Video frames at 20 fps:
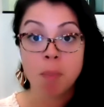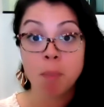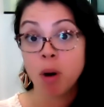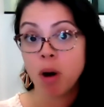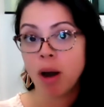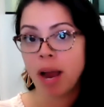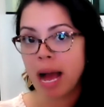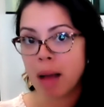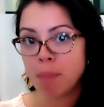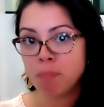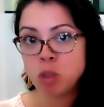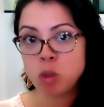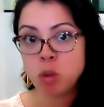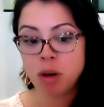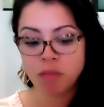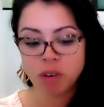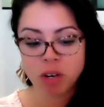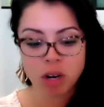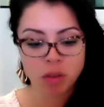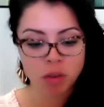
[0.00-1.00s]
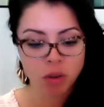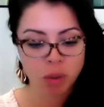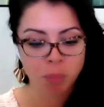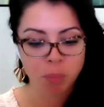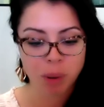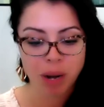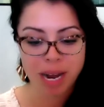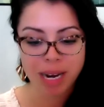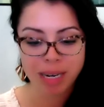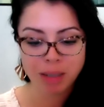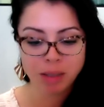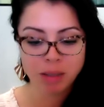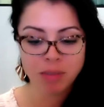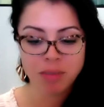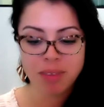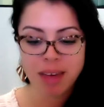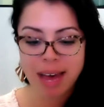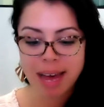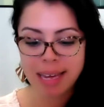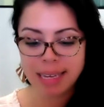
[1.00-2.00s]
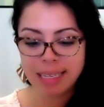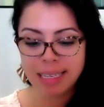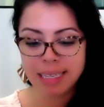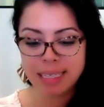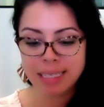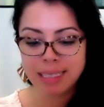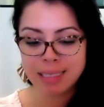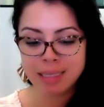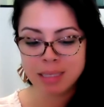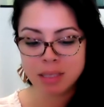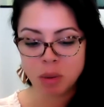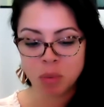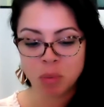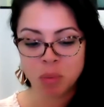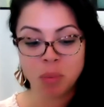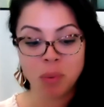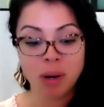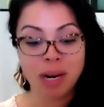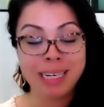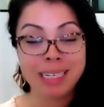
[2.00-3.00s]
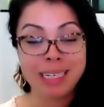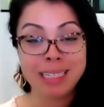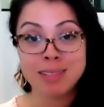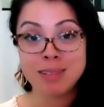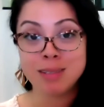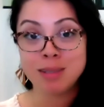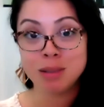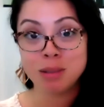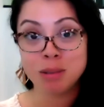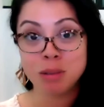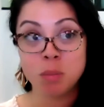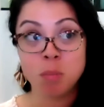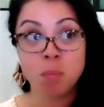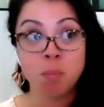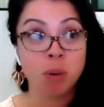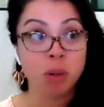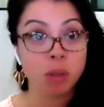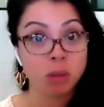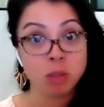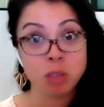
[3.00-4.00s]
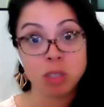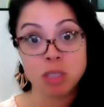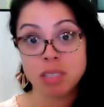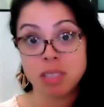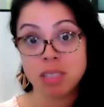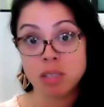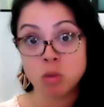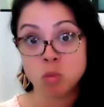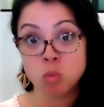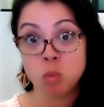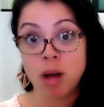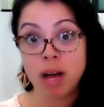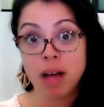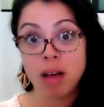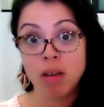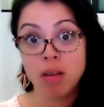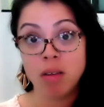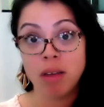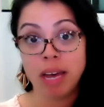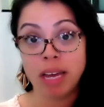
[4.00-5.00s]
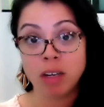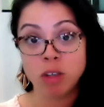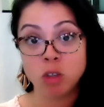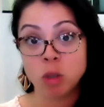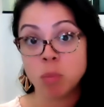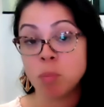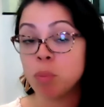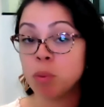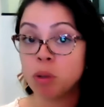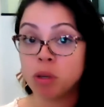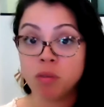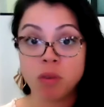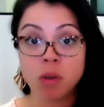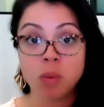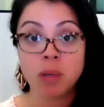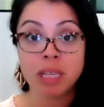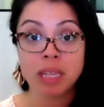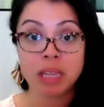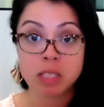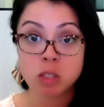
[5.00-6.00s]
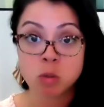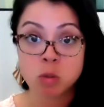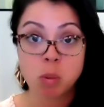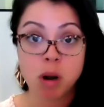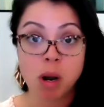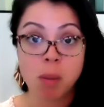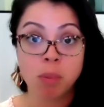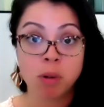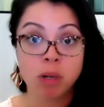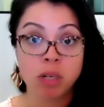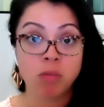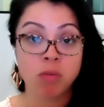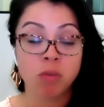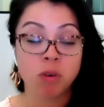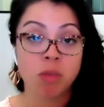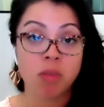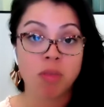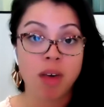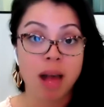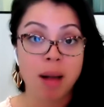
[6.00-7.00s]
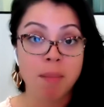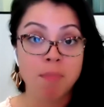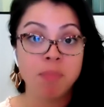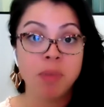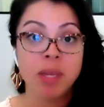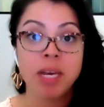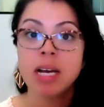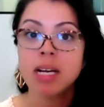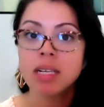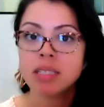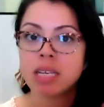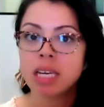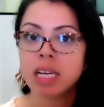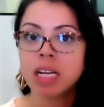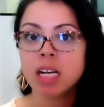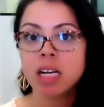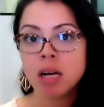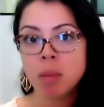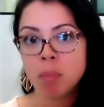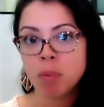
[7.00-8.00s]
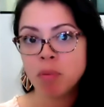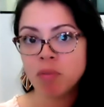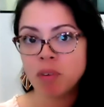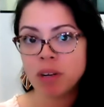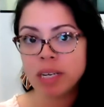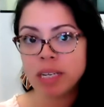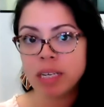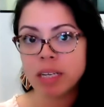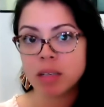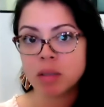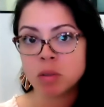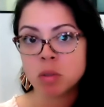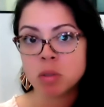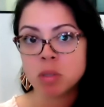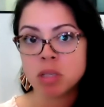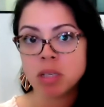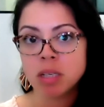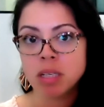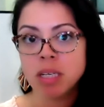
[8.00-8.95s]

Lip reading: Perhaps you have another buyer that is ready to purchase as well, and you're previewing this property for them. Take a couple videos.